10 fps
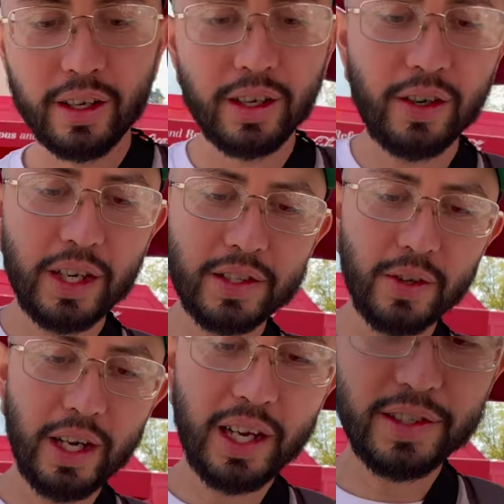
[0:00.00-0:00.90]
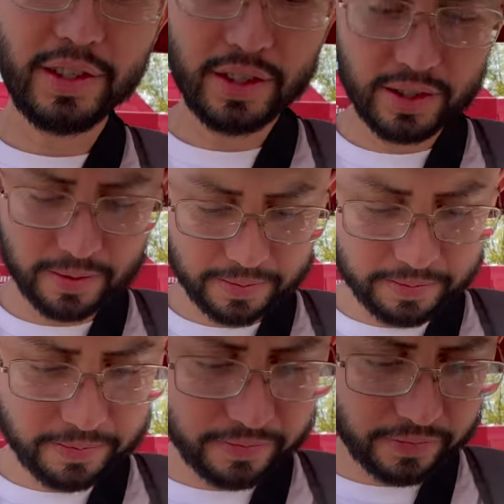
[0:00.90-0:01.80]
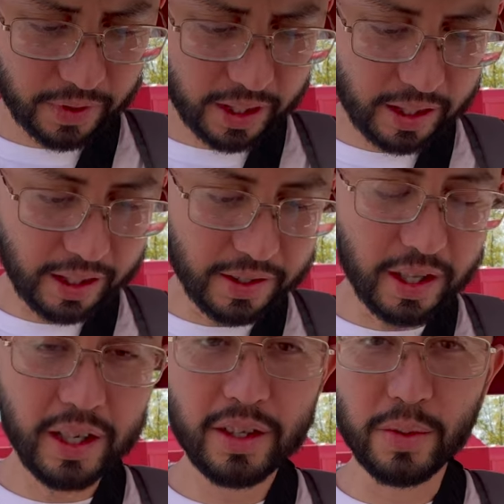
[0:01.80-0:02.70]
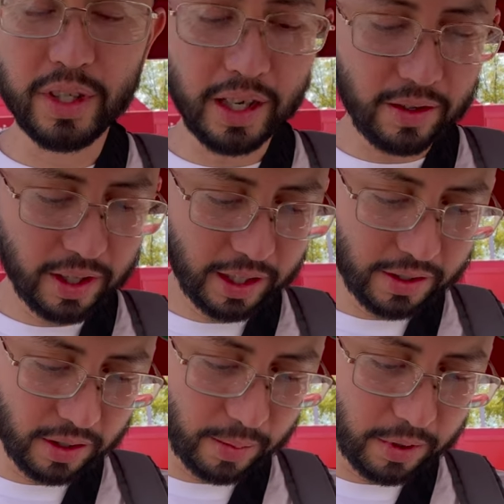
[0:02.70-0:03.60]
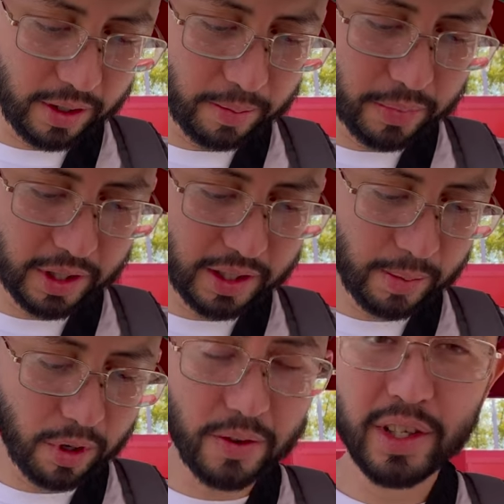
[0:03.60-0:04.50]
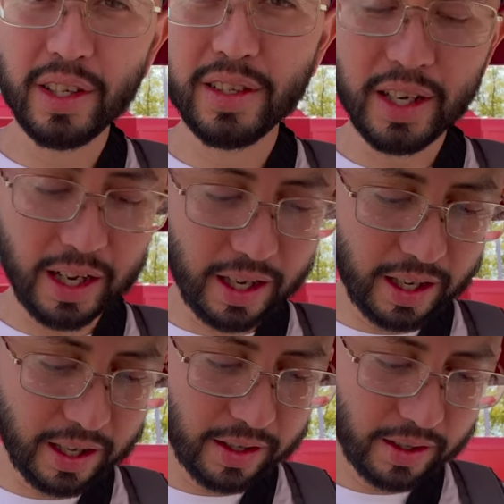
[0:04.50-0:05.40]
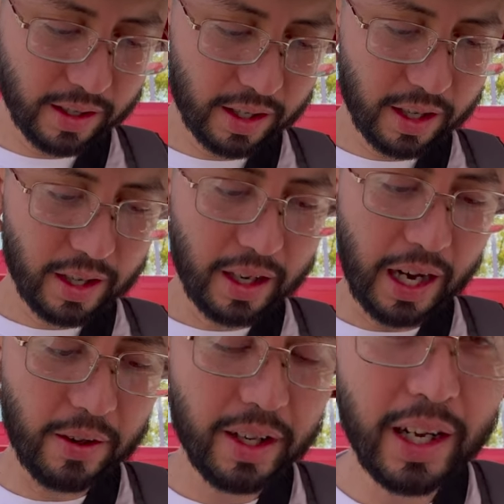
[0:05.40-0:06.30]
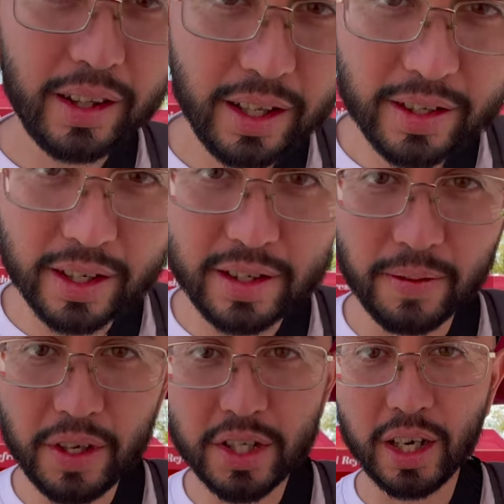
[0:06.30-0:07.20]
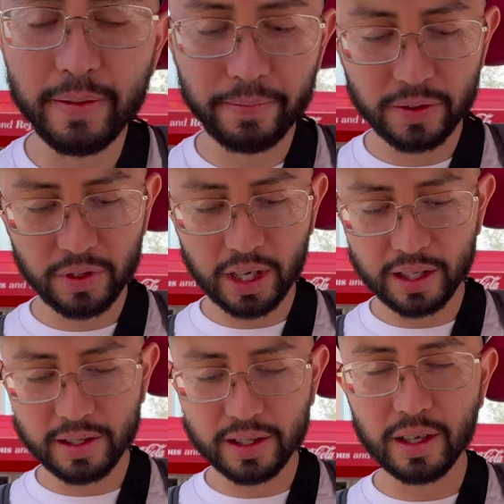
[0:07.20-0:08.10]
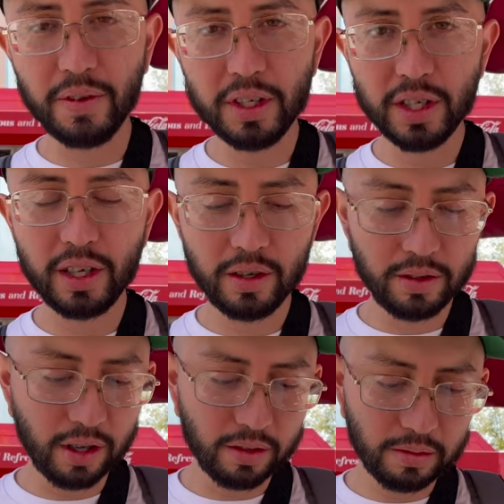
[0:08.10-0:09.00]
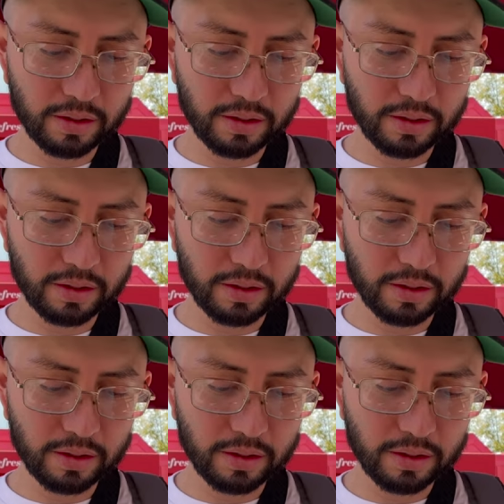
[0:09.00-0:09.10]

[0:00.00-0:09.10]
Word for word: All right, so it has these onions, which I don't like, so I'm gonna push them over to the side. I only like these and ceviche. You guys eat ceviche, you know.